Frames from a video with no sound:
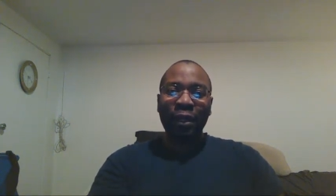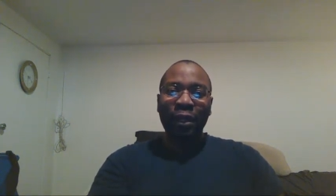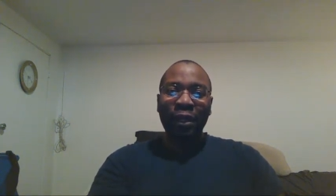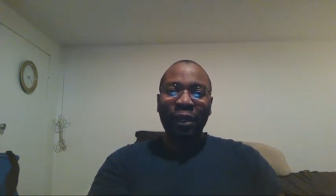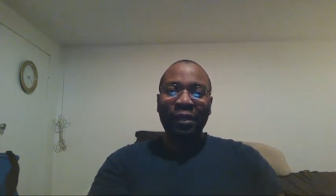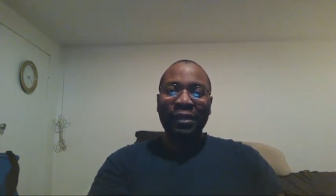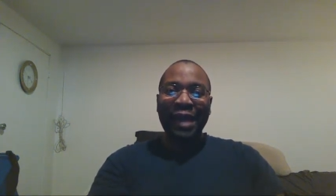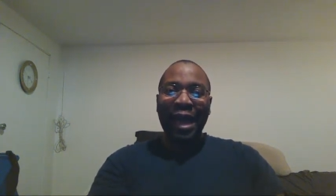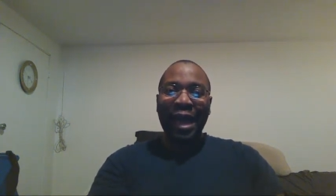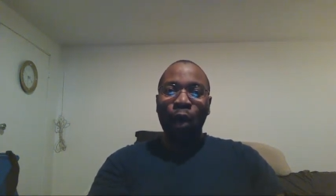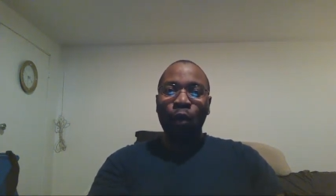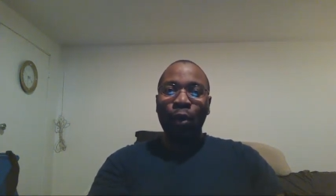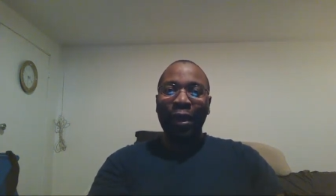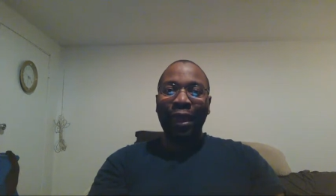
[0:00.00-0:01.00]
Now,
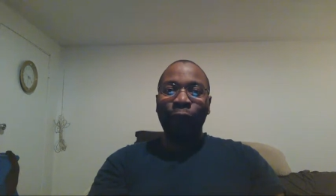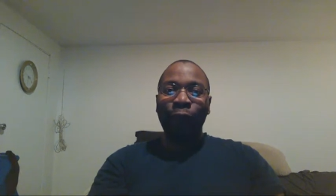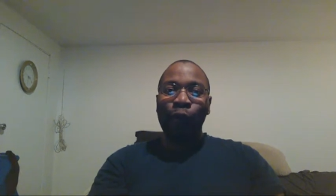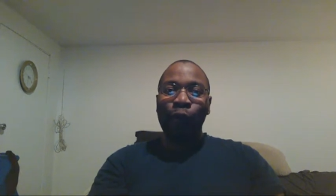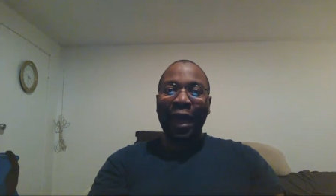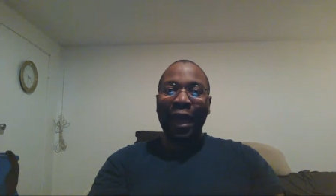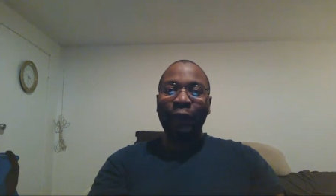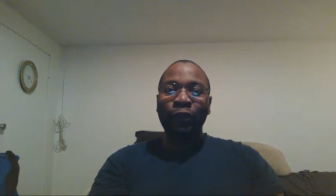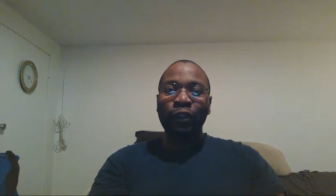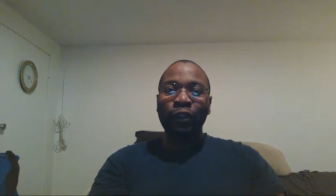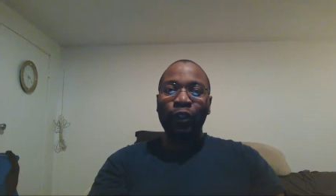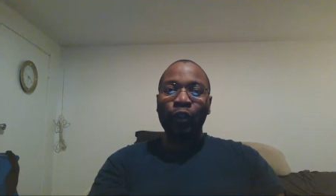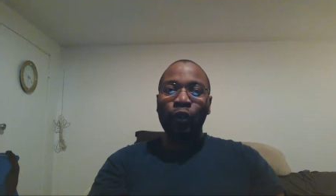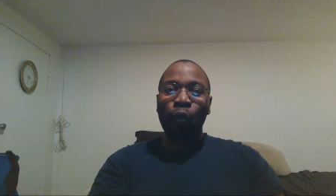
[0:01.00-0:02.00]
if you have
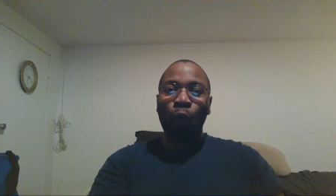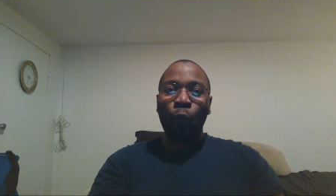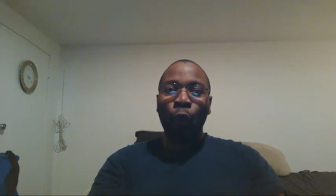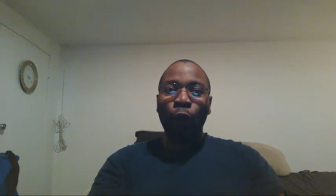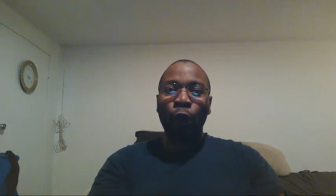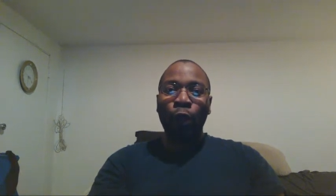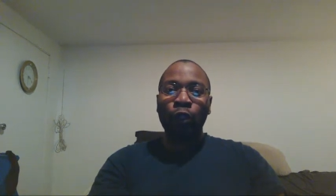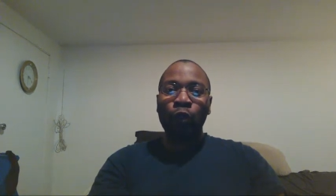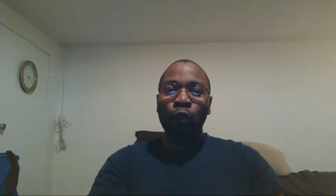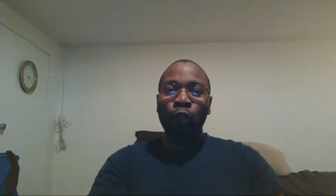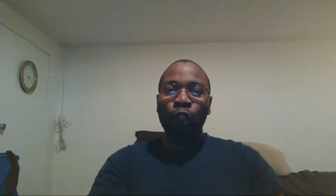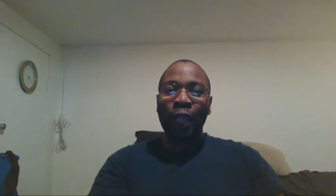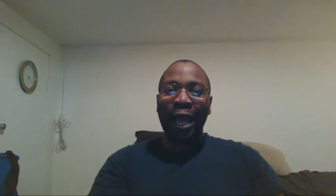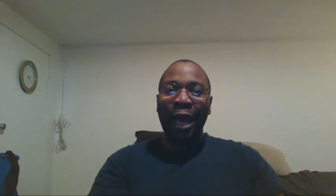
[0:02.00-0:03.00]
to work two
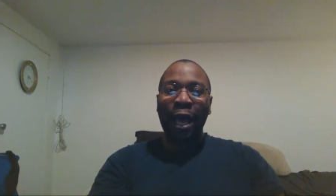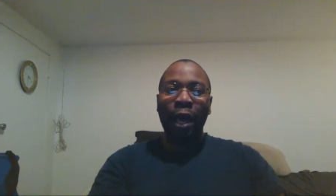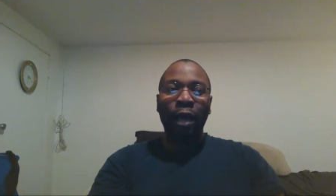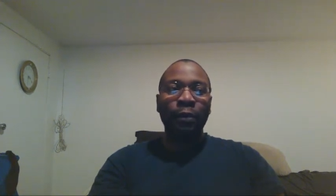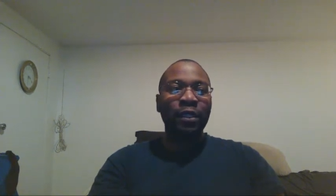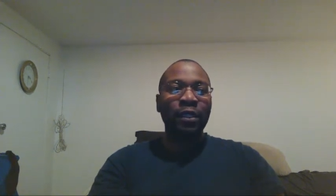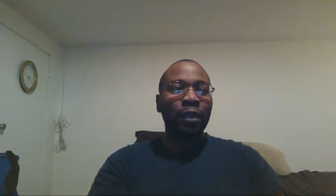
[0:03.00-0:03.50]
jobs,